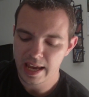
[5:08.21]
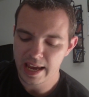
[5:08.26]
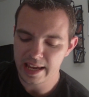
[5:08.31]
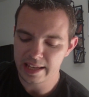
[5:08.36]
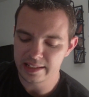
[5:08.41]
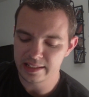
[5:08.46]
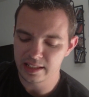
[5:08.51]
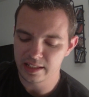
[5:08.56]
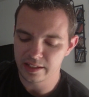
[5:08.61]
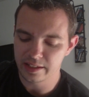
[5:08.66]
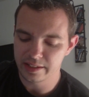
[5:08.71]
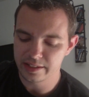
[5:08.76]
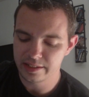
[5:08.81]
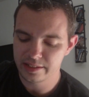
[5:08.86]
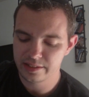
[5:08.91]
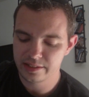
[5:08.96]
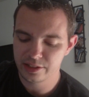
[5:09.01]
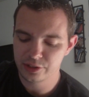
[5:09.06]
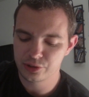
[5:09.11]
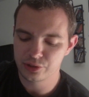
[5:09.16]
And
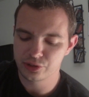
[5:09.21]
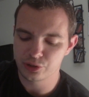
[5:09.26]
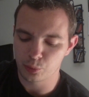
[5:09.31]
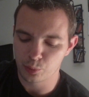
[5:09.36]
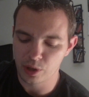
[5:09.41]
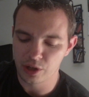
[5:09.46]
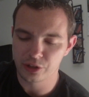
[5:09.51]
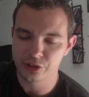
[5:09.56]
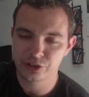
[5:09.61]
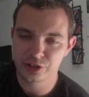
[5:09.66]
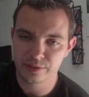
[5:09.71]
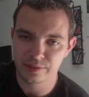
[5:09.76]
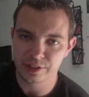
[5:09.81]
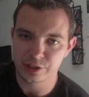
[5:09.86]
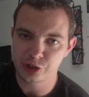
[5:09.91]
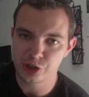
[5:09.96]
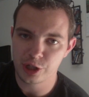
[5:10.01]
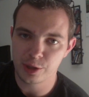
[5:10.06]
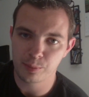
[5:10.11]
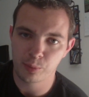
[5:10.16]
this is a
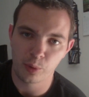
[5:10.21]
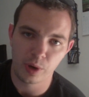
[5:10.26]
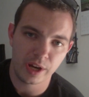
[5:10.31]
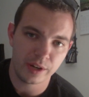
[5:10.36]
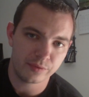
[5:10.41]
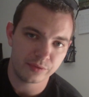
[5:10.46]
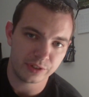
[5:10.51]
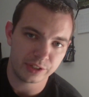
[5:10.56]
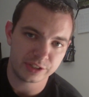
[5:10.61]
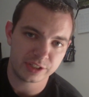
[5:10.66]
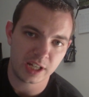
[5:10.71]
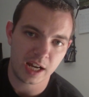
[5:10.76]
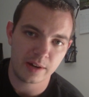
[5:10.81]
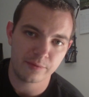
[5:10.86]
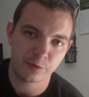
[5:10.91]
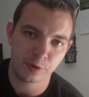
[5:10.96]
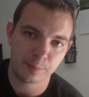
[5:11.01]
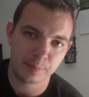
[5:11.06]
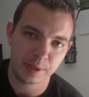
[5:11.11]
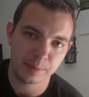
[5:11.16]
relatively cheap way for the
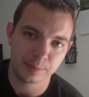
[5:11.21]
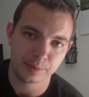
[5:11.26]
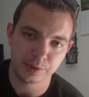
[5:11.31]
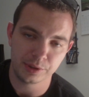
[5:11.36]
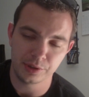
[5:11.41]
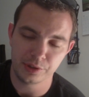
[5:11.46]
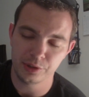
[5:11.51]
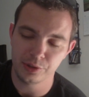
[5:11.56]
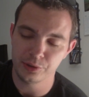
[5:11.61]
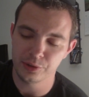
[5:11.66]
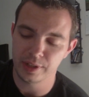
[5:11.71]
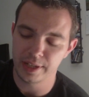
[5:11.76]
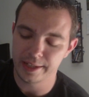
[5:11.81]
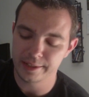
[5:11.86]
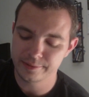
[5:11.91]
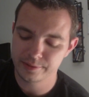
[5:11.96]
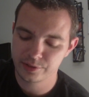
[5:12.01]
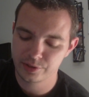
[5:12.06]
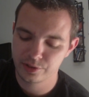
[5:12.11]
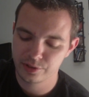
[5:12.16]
time for people to do
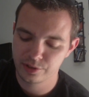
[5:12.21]
that.